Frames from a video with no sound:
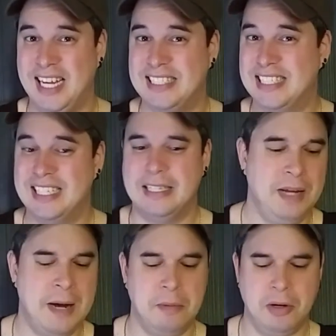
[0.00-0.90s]
Thanks.
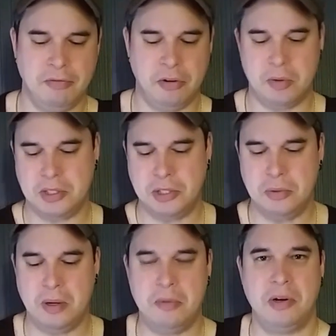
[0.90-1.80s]
Yeah, I'm looking forward
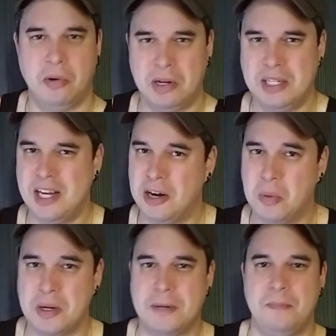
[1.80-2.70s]
to uh, recording the
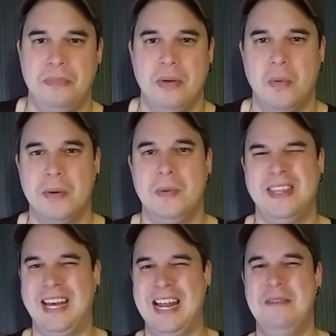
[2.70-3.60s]
other one, the one
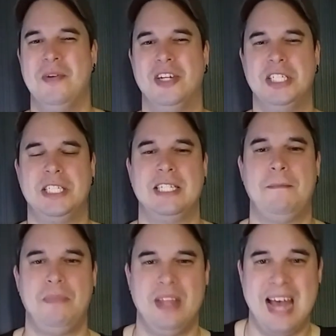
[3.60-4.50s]
with the candy bars,
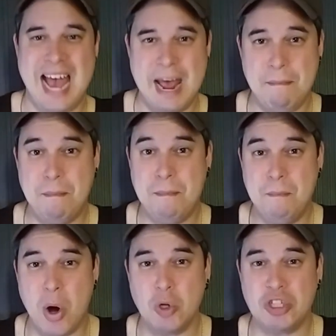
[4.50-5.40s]
and
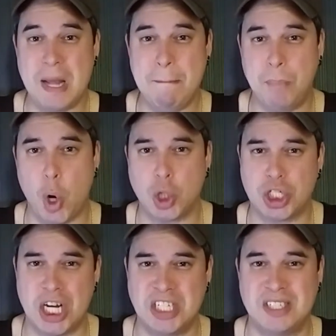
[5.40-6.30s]
most
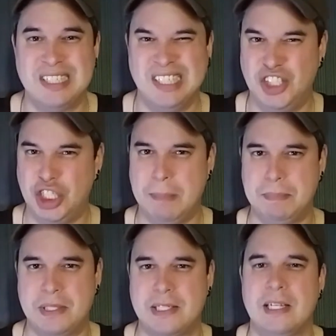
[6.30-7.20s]
important, the
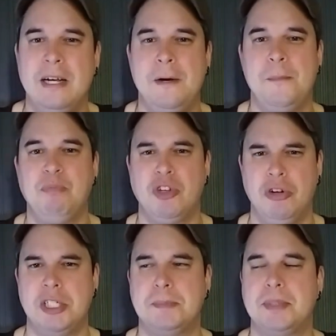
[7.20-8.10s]
chips.
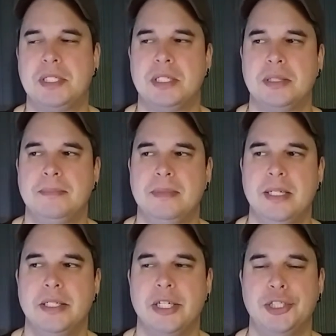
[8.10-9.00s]
Crisps,
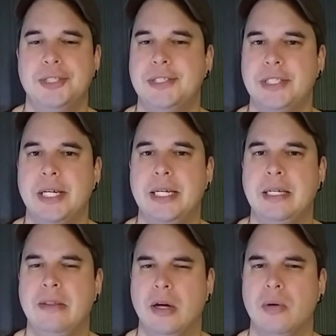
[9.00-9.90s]
as I should say,
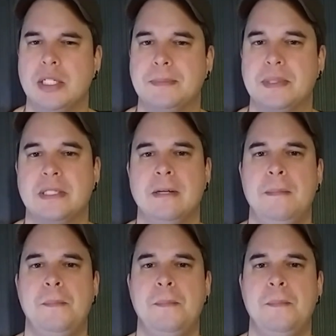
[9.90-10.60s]
the crisps.